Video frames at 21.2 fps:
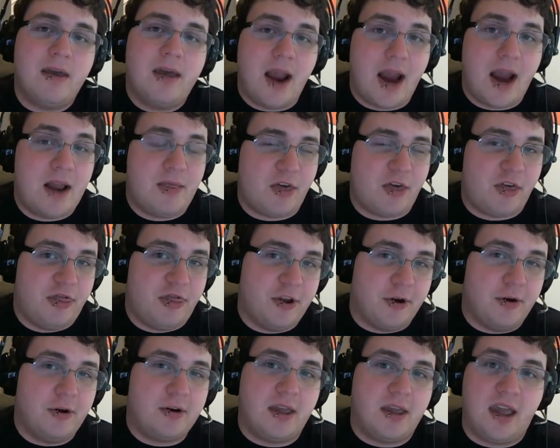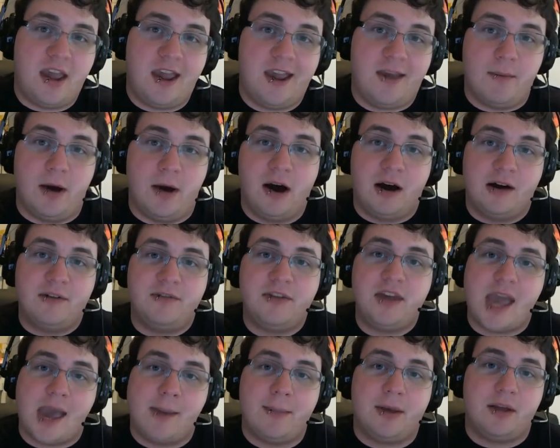in the 3rd game of the
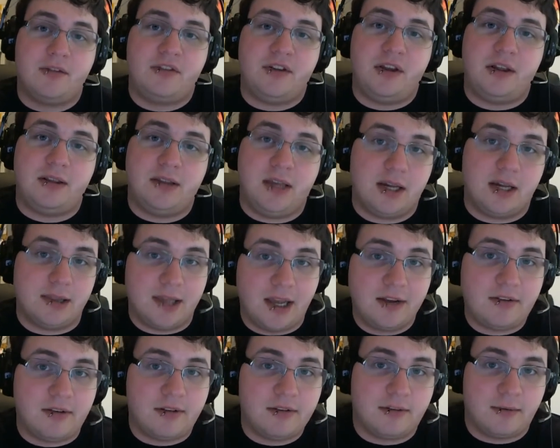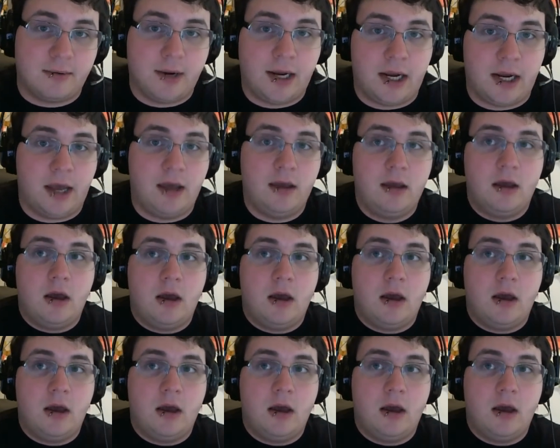MLG League of Legends arena,